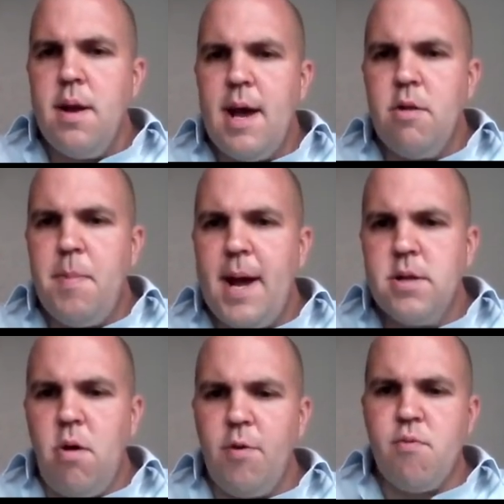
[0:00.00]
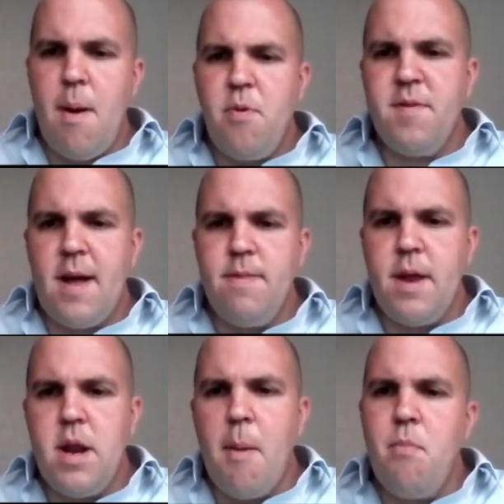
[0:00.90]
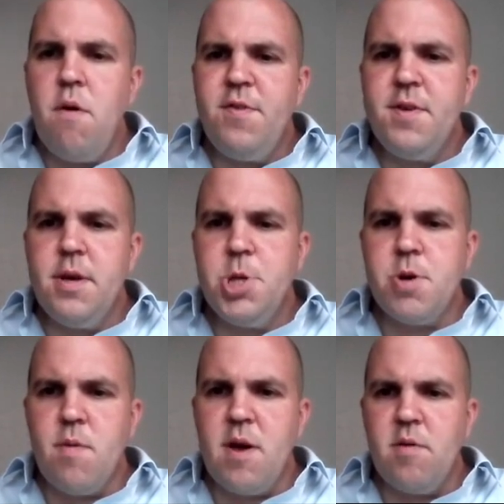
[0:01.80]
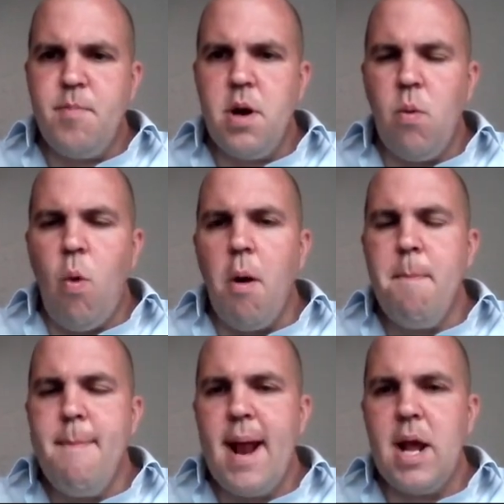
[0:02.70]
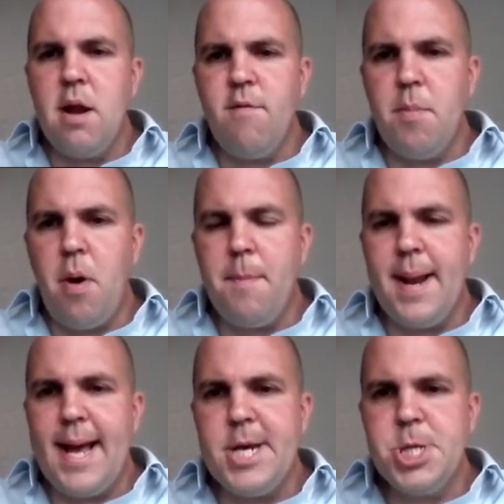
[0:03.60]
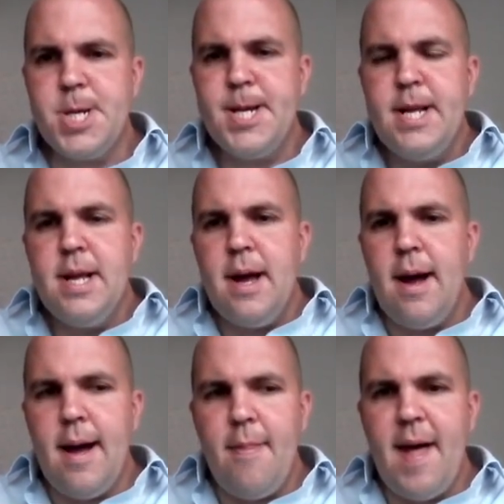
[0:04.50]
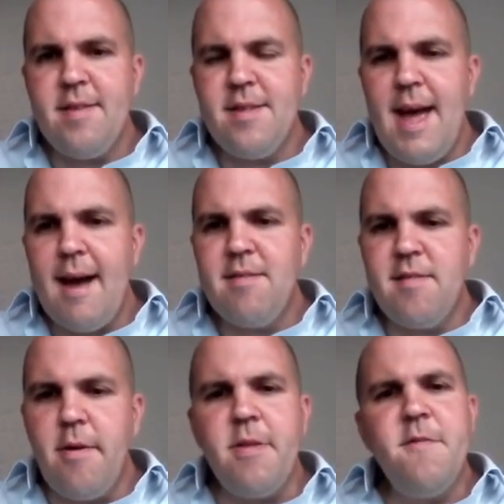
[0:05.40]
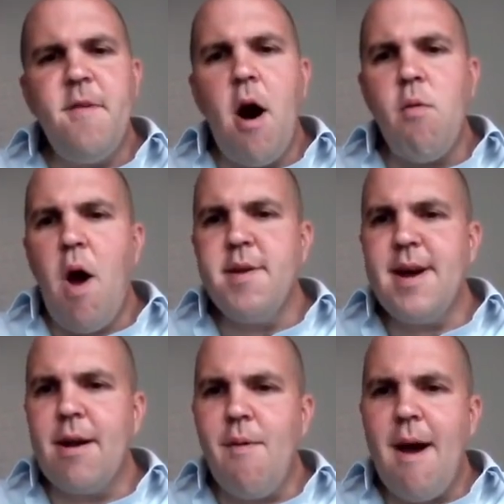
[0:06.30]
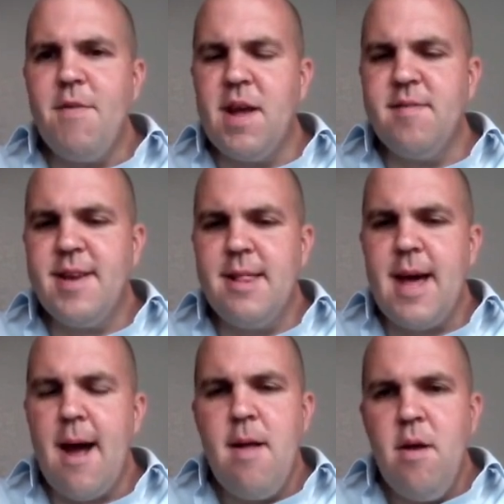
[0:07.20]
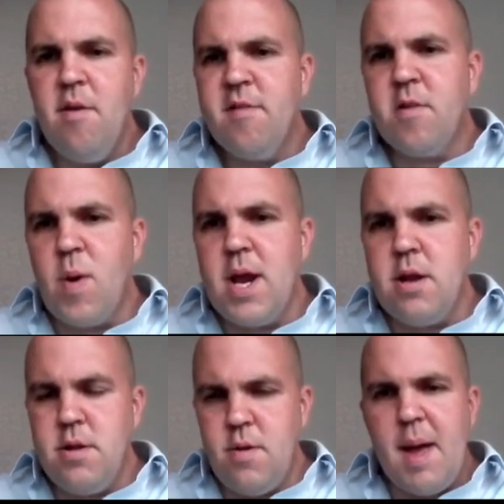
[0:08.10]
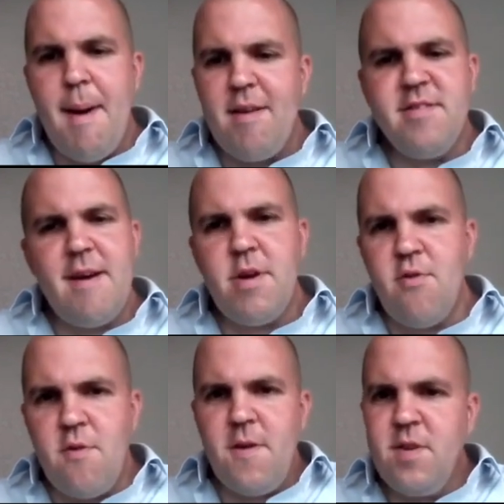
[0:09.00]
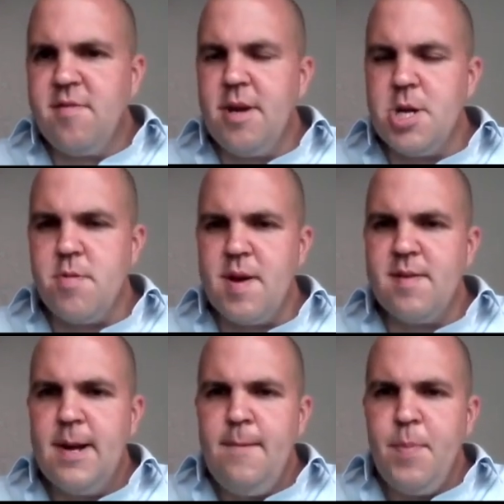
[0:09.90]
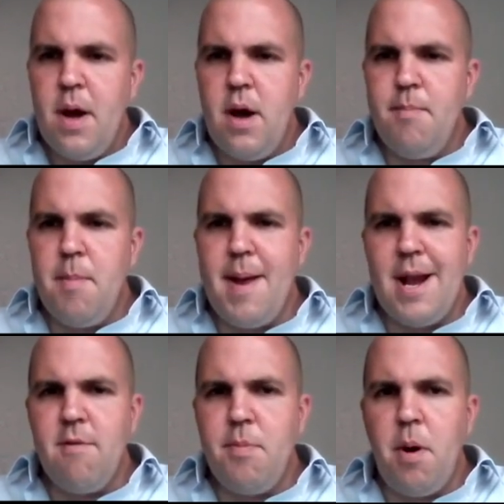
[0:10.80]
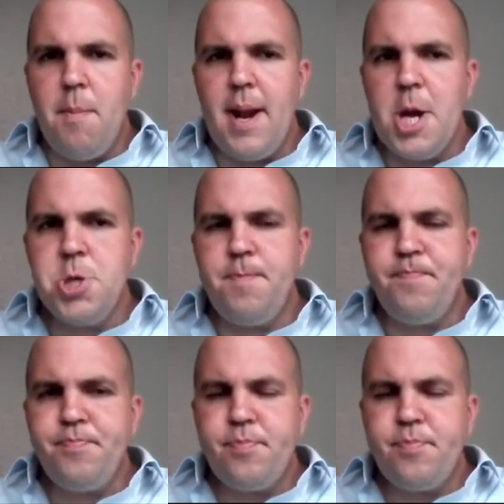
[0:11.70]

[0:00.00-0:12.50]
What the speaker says: now the black dots represent the number of surgeries per 1 million of the population, and that's the axis on the far right-hand graph. You can see there Sweden doing about 750 surgeries per million of the population.